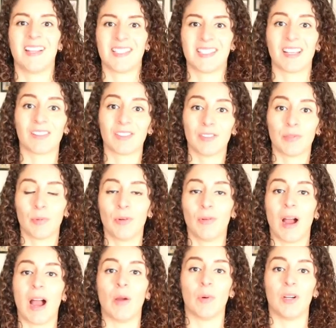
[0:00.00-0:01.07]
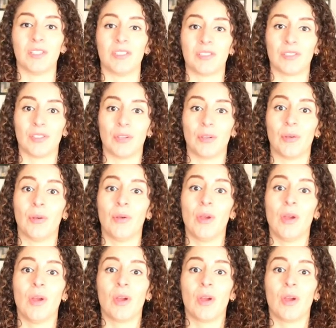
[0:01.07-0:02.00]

Second of all, I want you to